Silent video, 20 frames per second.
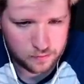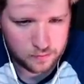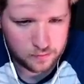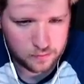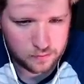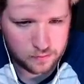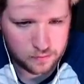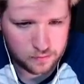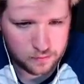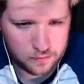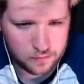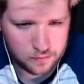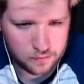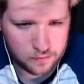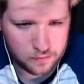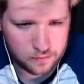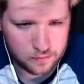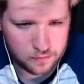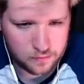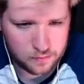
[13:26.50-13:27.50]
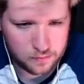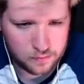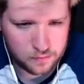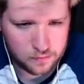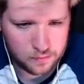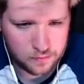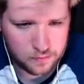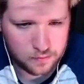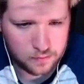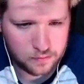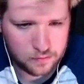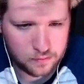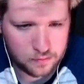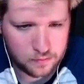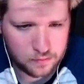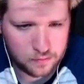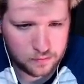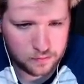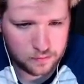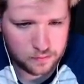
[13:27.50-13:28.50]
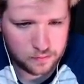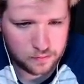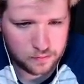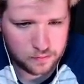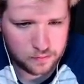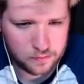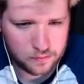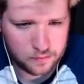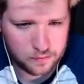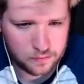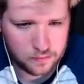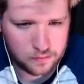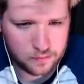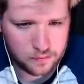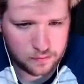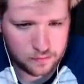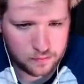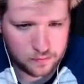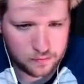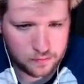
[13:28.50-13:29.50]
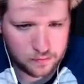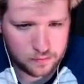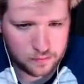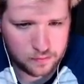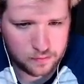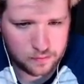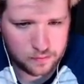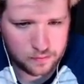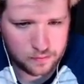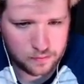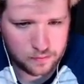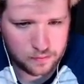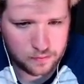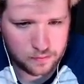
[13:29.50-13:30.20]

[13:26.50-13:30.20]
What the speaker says: [no speech]